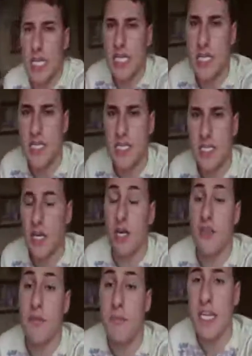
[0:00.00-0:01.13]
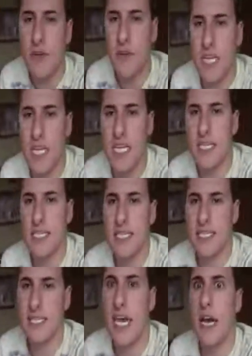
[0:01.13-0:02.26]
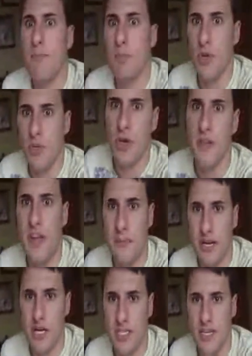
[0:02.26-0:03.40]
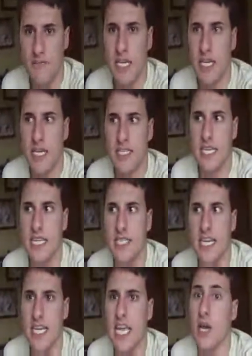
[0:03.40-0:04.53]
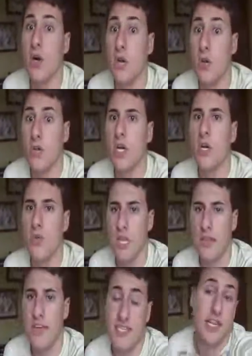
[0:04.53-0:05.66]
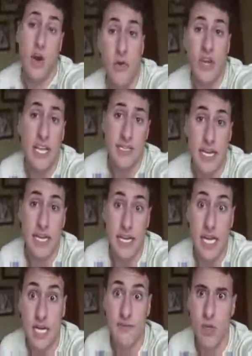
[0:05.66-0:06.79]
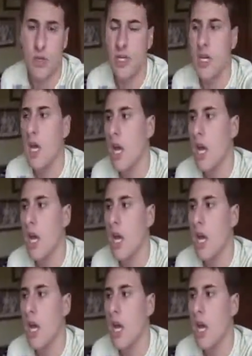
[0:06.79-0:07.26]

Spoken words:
needs, or the media really needs to stop with all the vampire stuff because it's going to get old really fast. It already is getting kind of old.